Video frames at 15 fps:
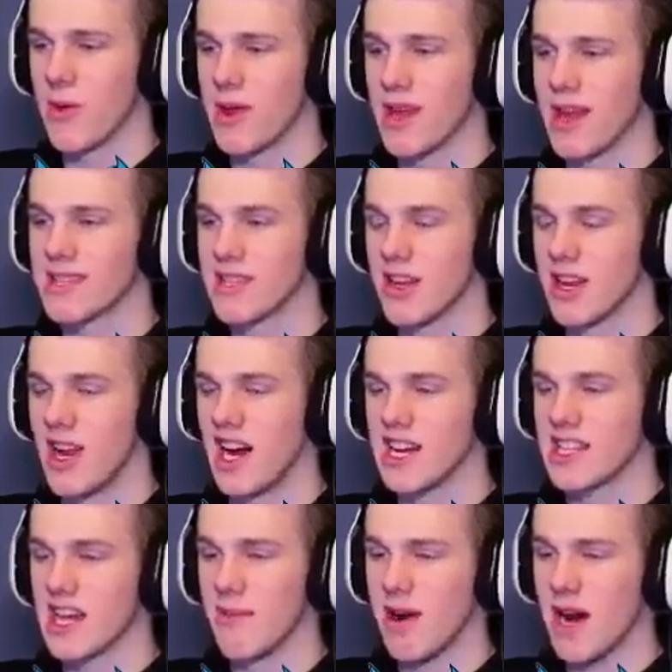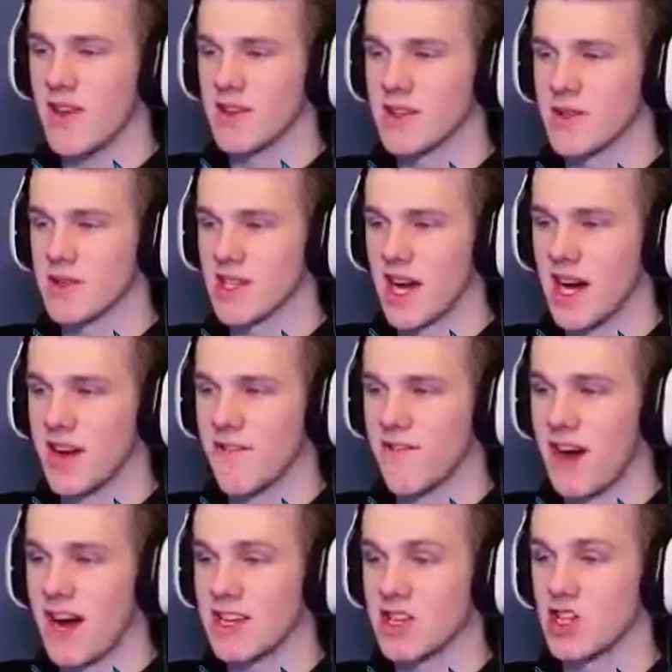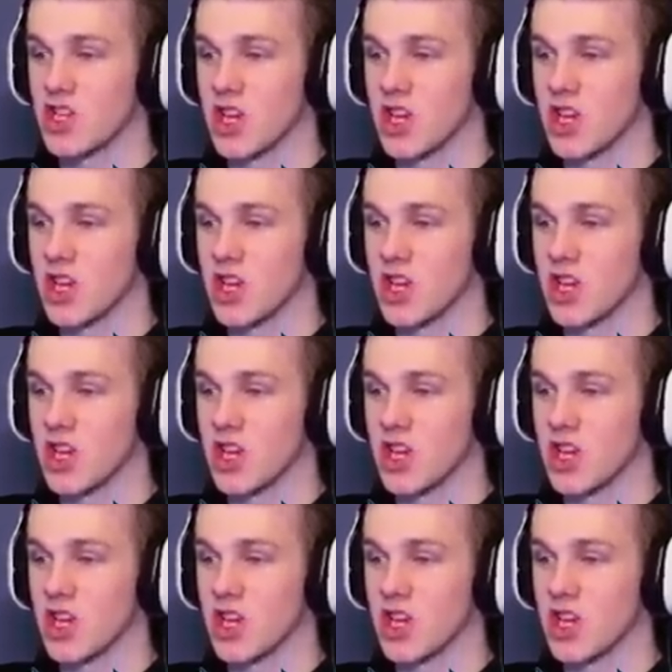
But it's not nighttime either, so it's hard to find